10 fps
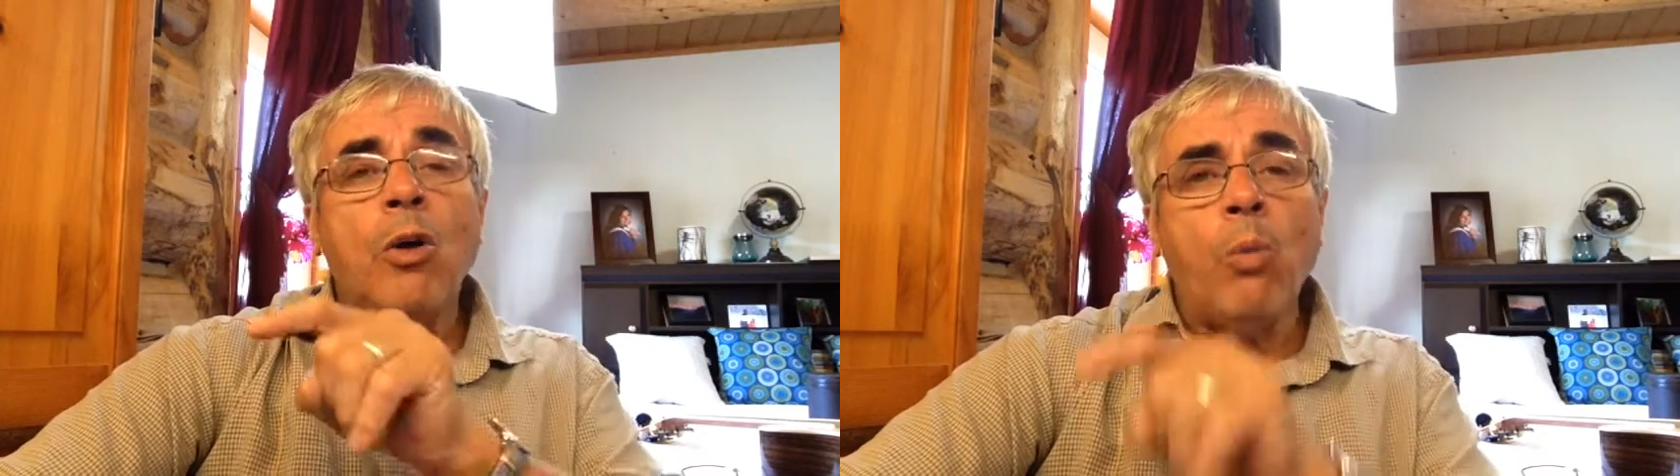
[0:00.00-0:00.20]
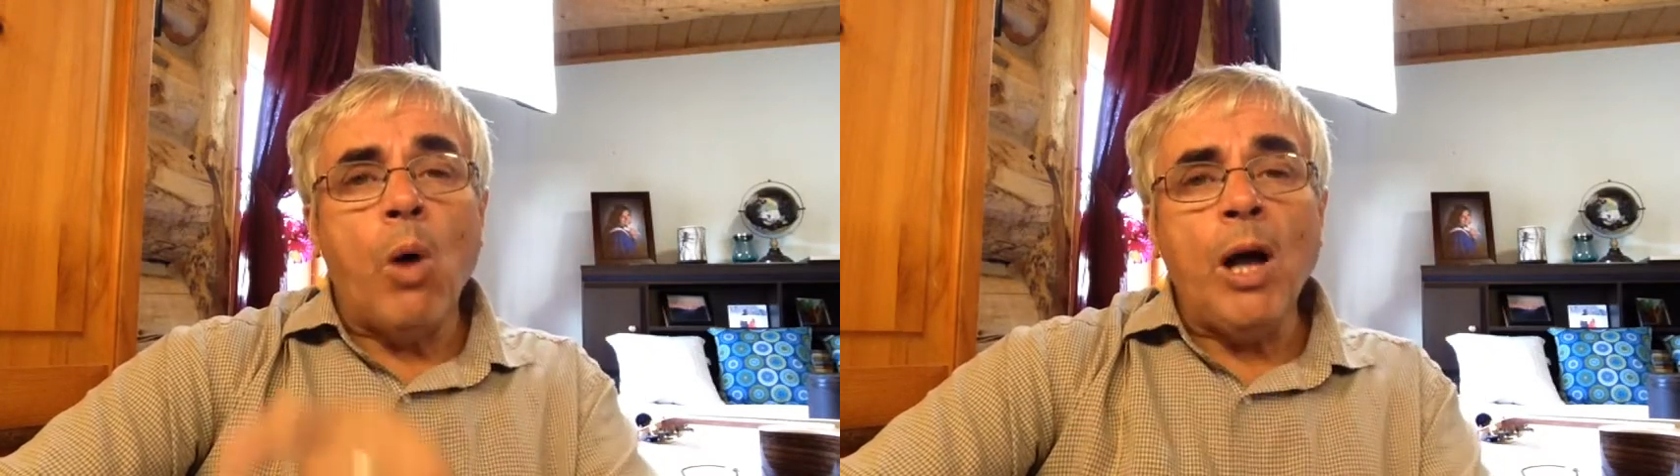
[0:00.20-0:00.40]

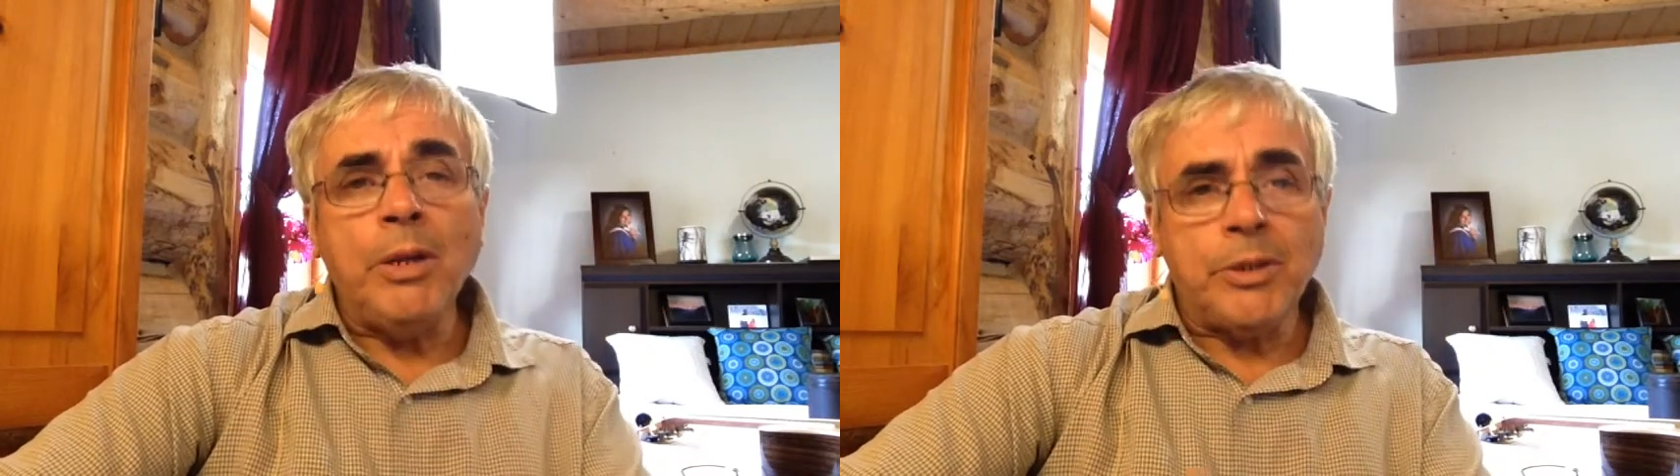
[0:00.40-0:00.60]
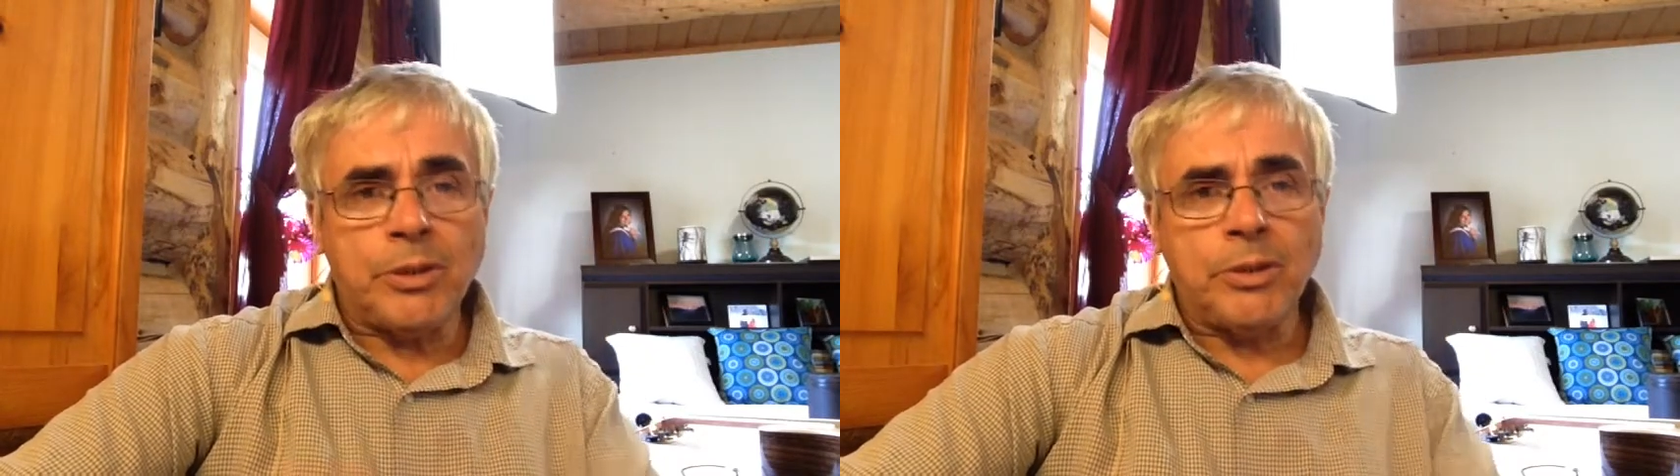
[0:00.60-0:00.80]

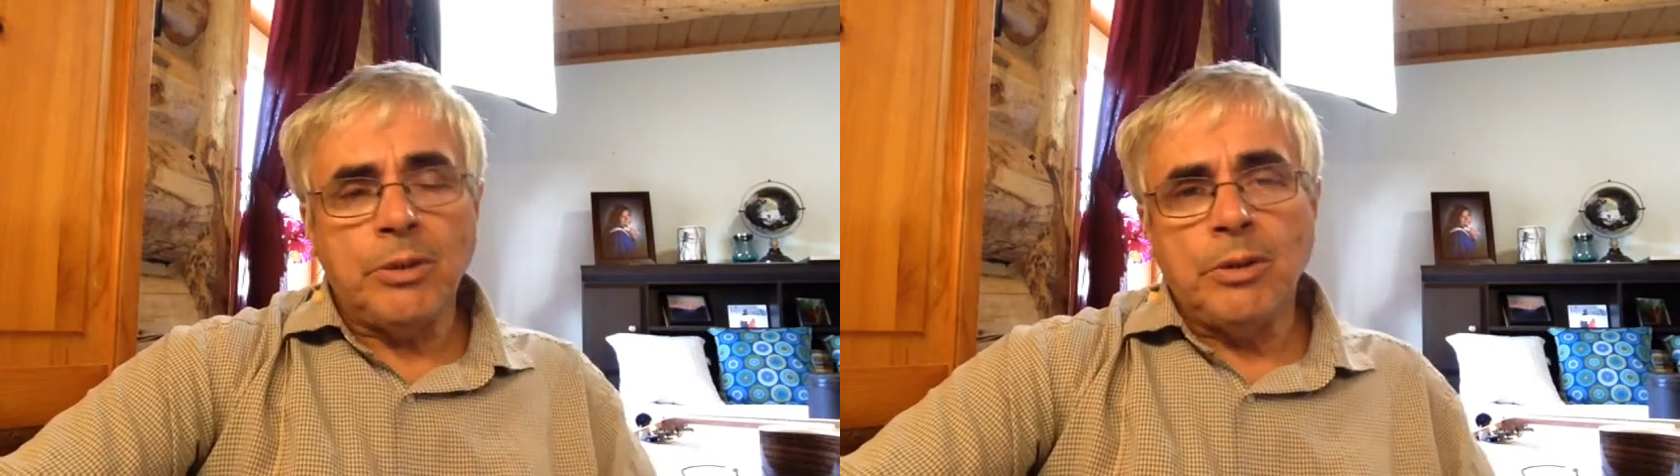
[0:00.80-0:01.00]
was